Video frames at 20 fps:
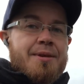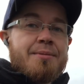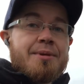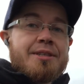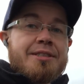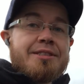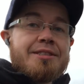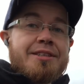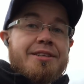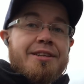
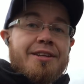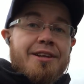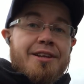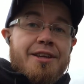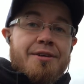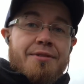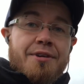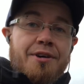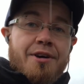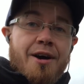But
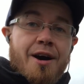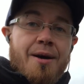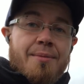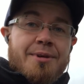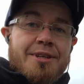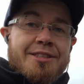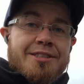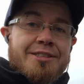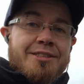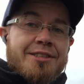leave a
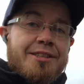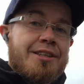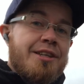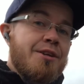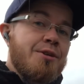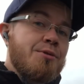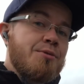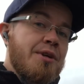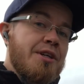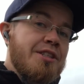comments,
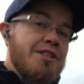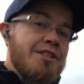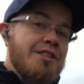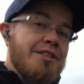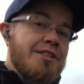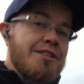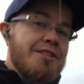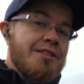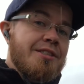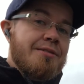leave
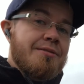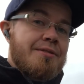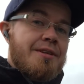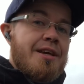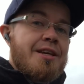questions.